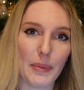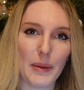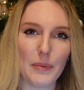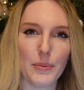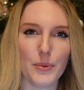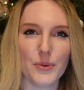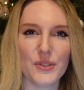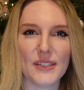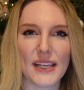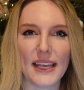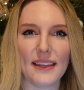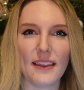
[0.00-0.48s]

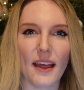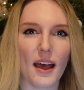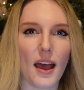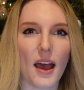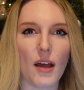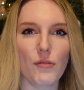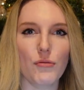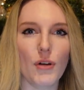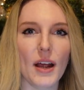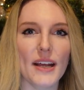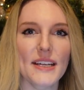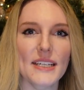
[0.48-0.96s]
People say that
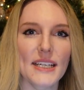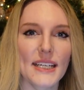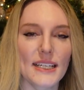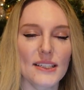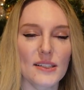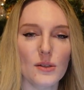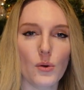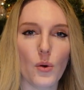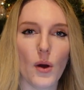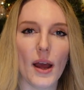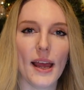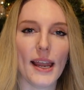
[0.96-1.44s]
her writing
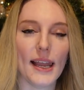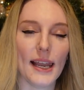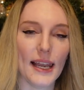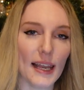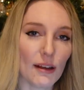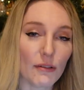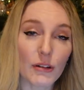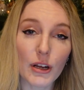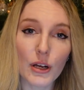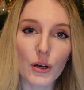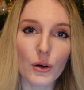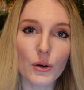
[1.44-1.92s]
is quite
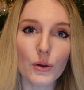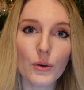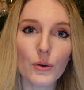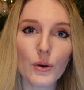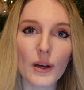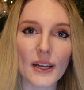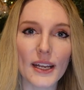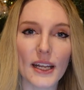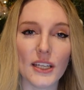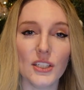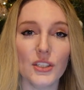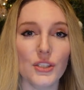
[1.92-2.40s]
lyrical,
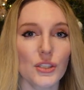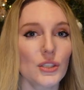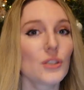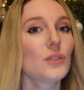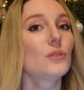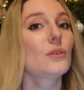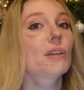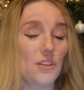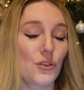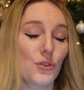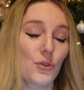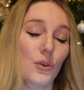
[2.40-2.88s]
and I
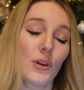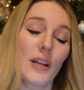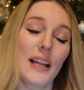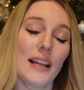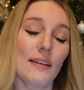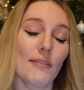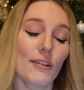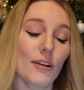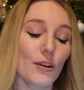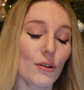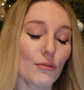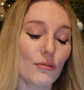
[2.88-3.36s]
do enjoy
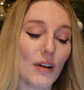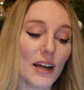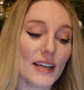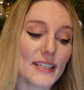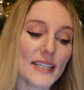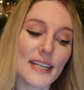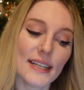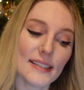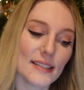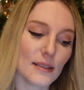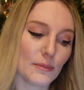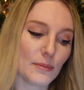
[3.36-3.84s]
lyrical
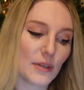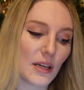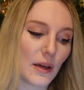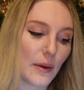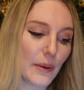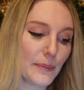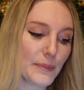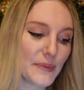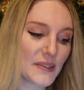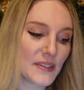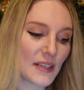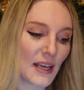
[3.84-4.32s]
writing
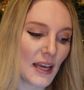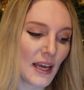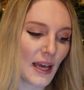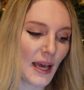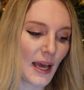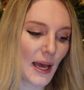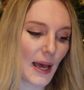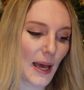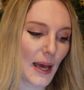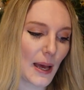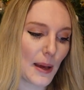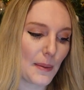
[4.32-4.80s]
sometimes.
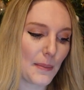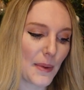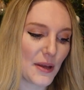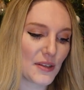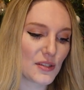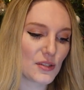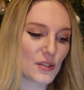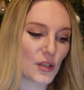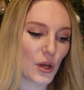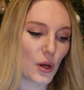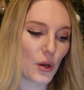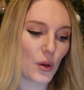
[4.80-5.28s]

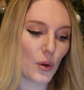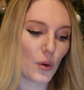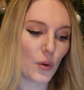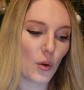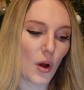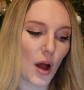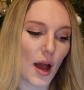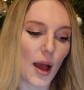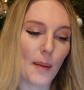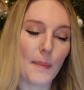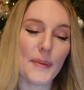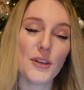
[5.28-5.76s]

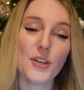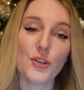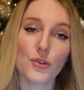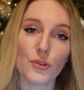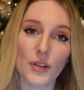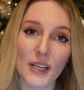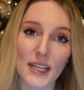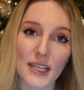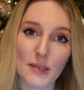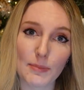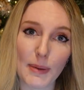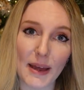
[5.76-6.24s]
So I'm
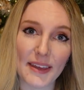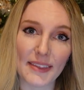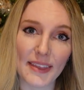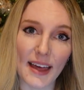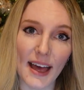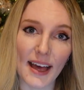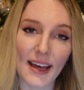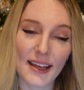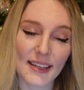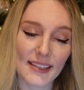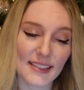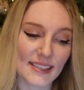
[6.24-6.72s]
intrigued by
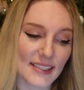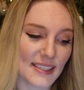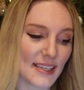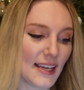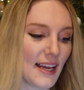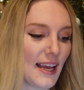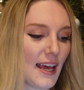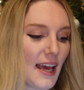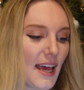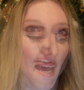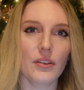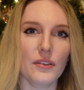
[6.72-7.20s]
that.
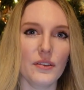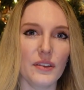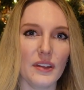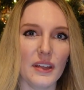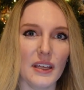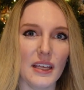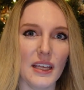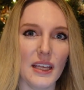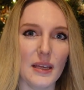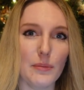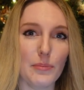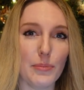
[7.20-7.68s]

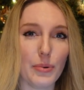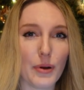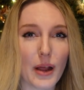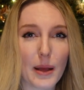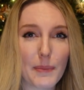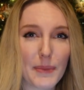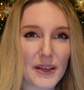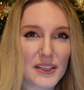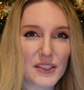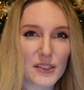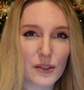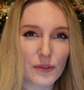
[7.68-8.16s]
The
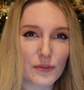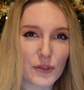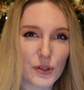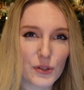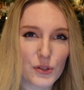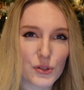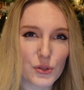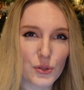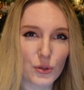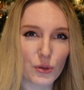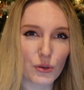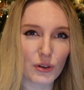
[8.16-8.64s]
premise of the
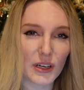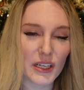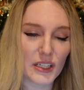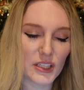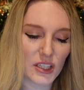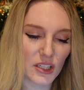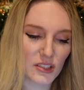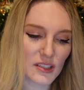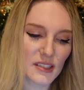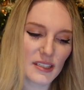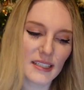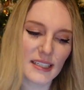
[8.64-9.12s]
story
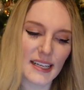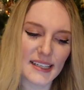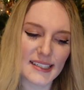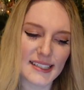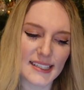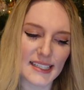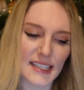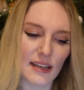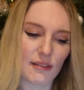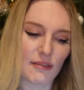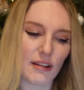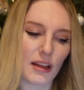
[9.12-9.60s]
doesn't
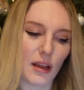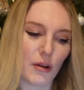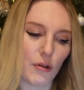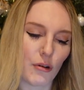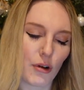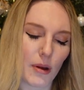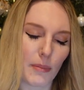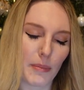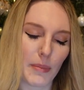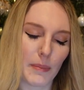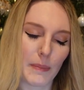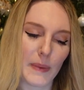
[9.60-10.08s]
necessarily
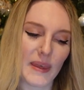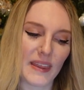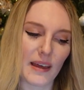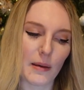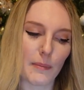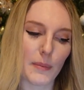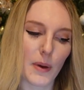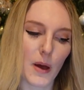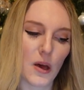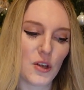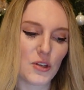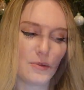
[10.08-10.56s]
grip me
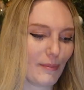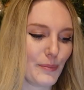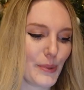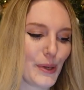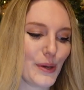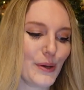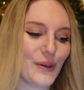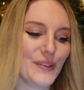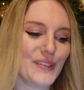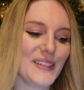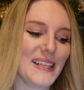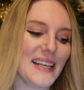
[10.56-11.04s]
that much,
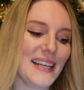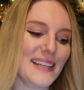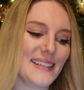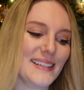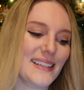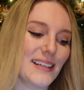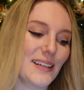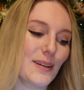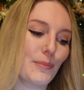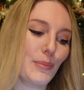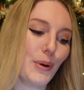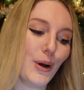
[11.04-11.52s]
because it's
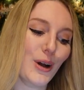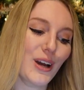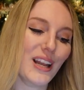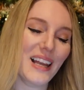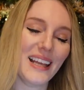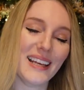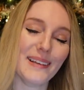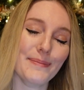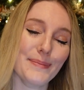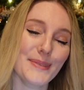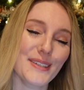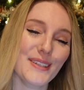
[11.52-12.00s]
an
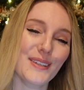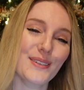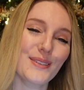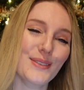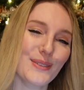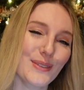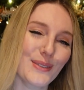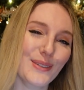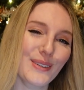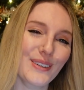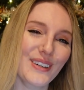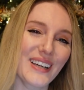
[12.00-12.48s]
apocalypse
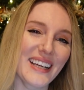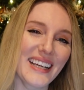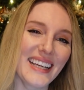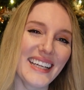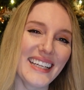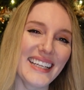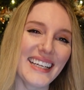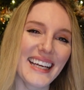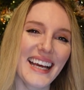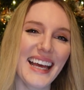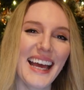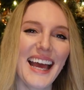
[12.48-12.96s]

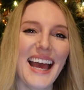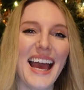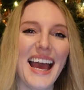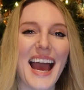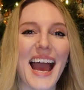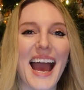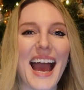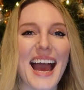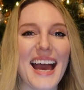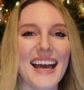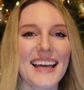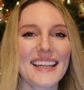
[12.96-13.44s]
story,
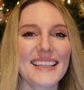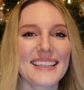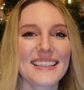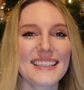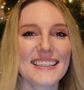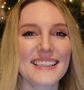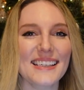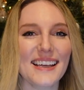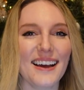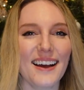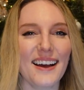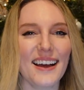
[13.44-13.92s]

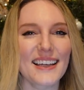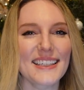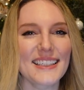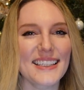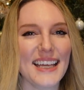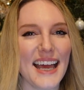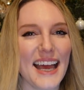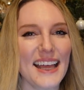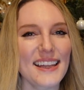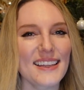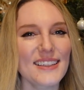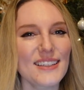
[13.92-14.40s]
and I
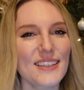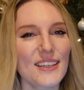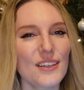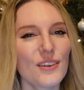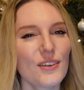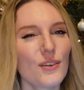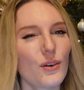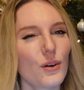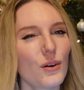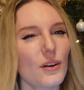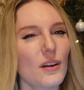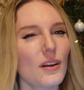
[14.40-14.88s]
tend to
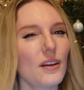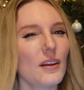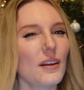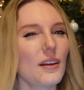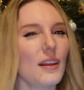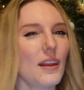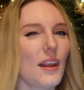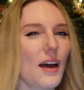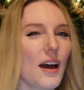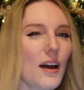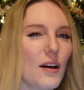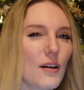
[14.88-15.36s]
not
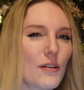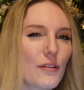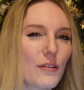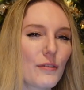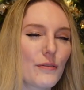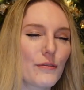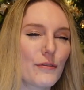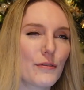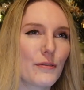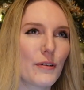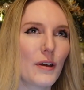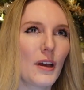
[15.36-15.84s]

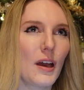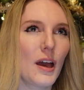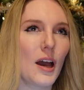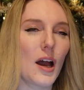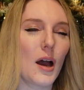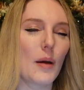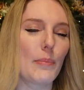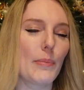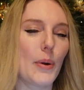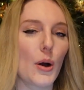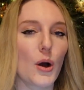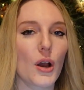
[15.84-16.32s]
love
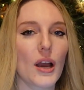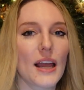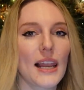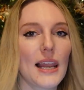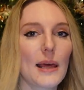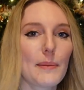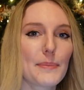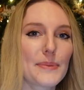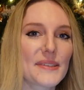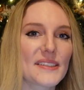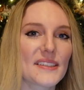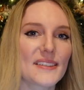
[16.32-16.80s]

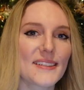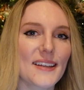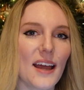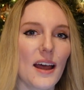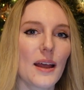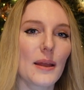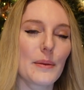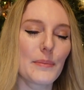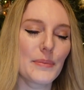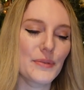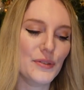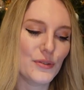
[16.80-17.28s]
apocalypse
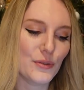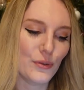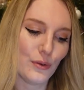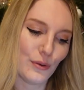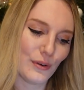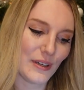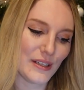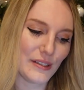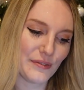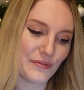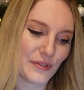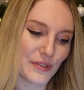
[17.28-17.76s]
type
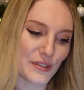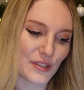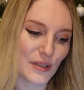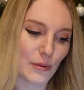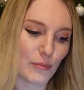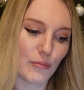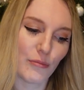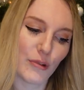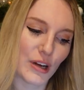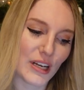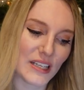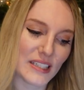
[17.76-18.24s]
stories for
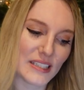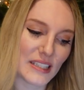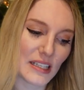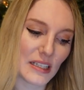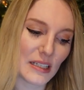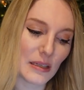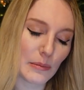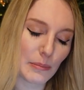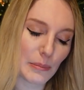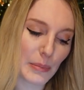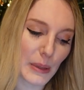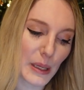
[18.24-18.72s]
some
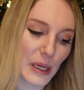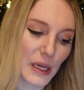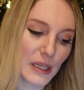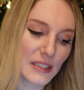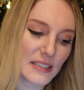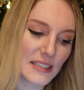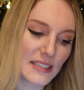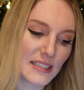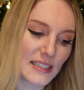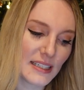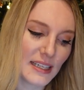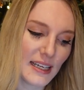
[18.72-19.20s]
reason,
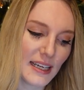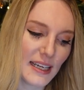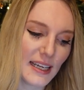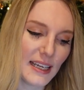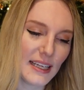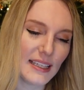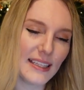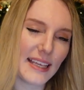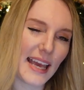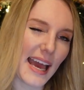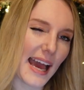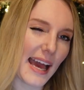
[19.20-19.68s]
but
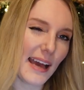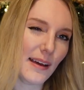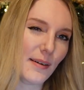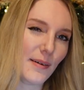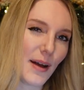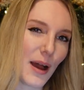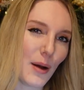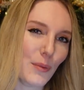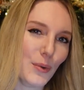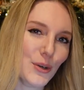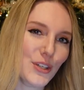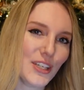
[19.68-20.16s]
yeah,
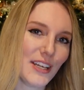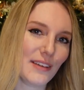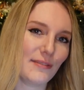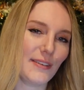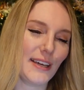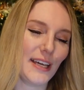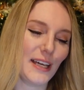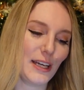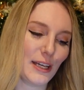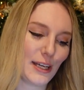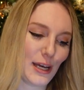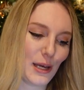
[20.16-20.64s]
I want to give
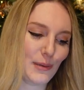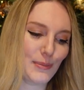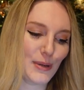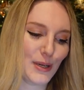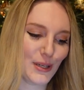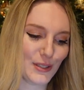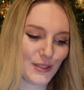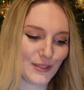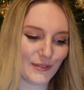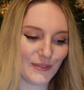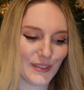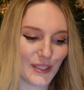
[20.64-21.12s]
it a go
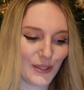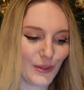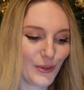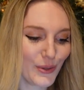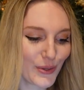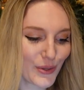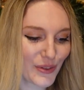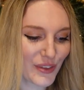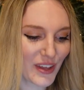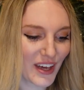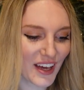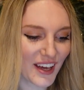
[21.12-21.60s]
because of the
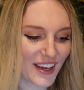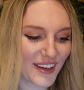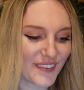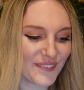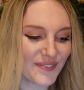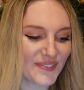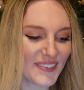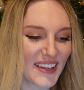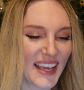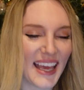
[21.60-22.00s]
author.